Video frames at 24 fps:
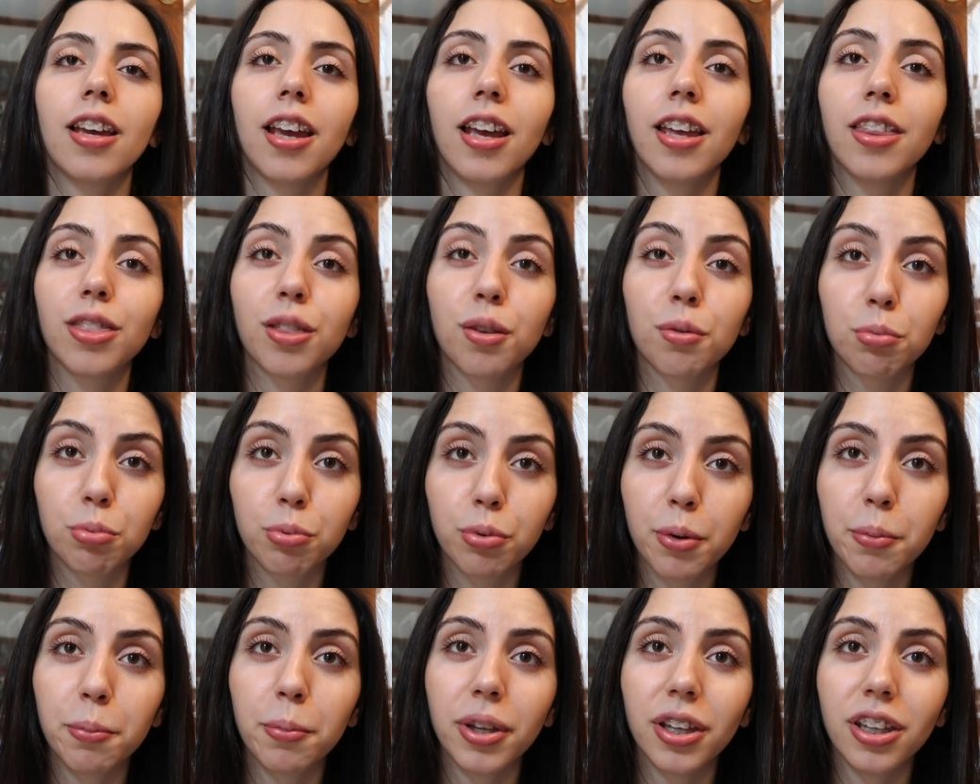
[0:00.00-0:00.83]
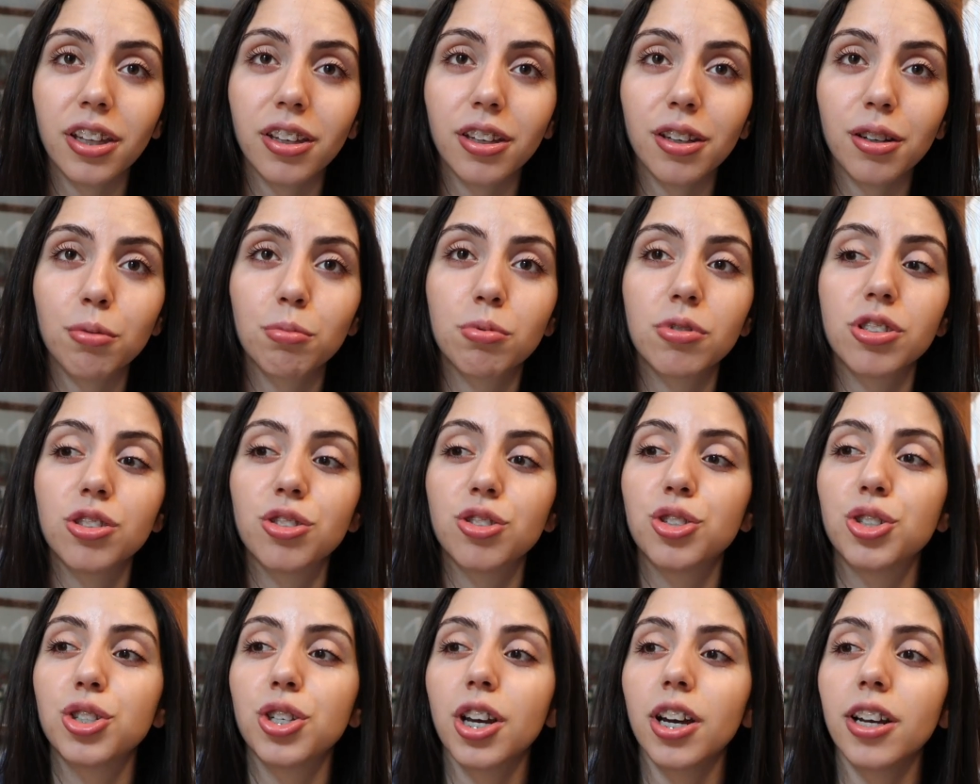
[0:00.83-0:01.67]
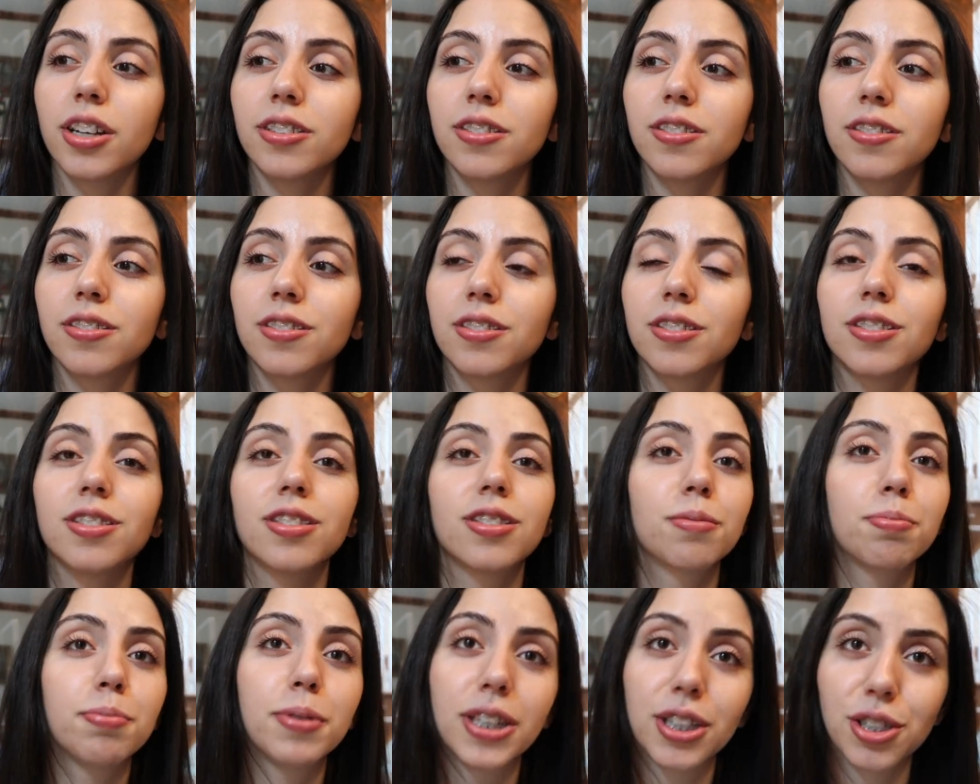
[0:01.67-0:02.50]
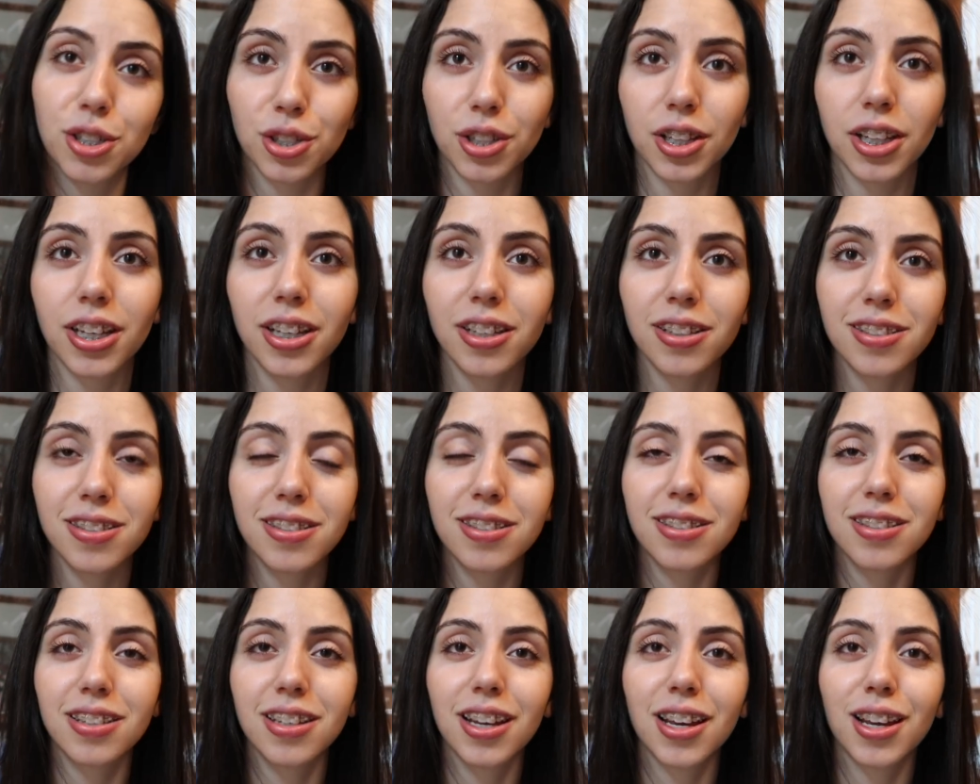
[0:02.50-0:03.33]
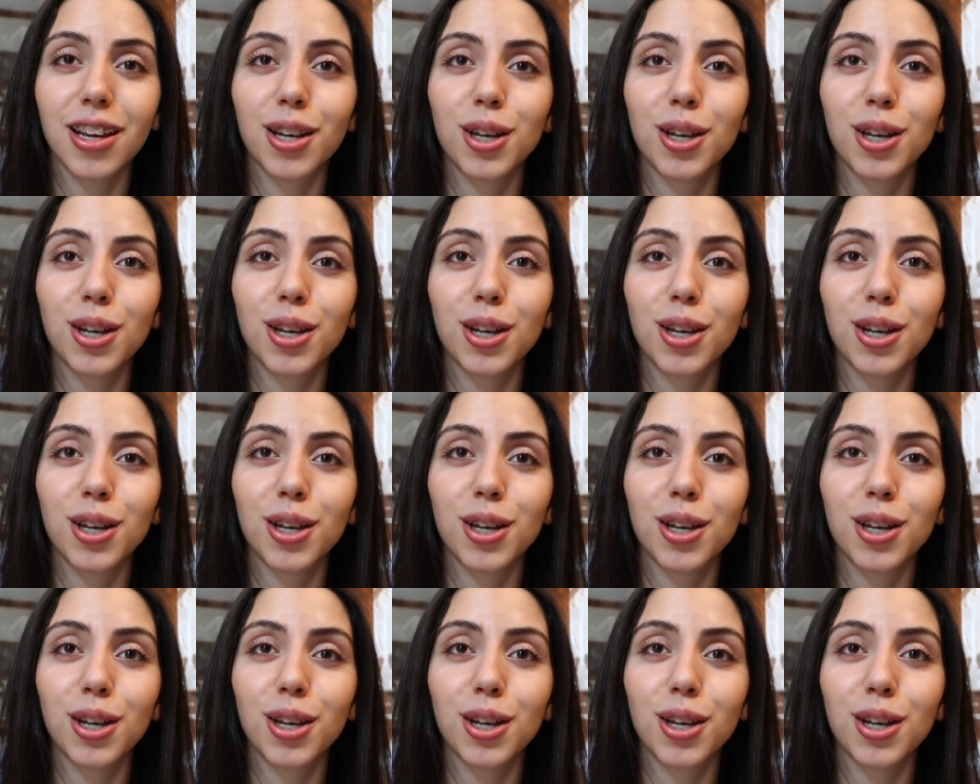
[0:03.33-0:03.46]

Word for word: And the woman was just speechless.